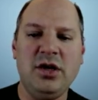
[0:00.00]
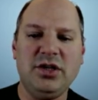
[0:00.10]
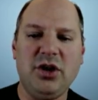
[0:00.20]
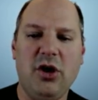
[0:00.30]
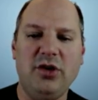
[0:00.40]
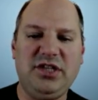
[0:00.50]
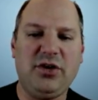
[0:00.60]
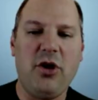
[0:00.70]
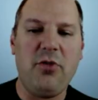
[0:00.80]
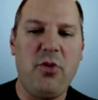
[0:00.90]
So
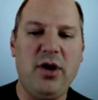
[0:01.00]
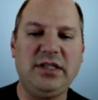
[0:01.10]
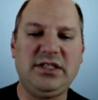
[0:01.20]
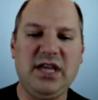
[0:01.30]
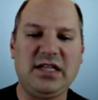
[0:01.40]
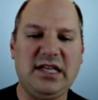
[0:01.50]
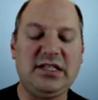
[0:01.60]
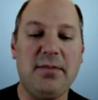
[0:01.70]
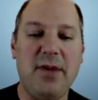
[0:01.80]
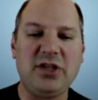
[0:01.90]
0.6, that's
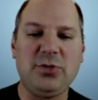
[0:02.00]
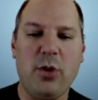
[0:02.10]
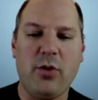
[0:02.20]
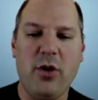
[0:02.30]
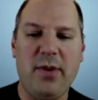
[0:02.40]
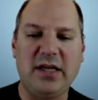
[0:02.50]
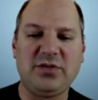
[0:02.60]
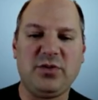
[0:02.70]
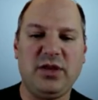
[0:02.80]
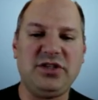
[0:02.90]
a much more
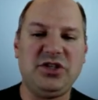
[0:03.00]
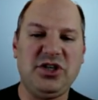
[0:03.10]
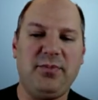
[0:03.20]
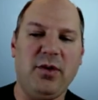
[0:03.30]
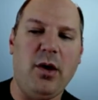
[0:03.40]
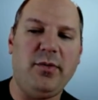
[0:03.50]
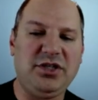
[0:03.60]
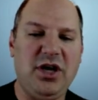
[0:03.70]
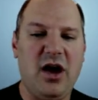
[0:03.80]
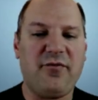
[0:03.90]
robust relationship than what we
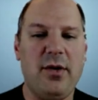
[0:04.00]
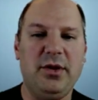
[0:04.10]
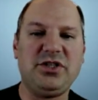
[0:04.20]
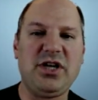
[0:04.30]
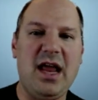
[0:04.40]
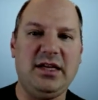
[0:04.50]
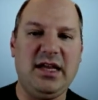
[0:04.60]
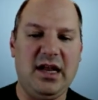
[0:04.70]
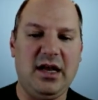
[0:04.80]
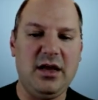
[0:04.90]
saw from the China
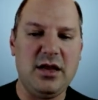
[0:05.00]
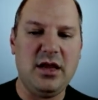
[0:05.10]
data.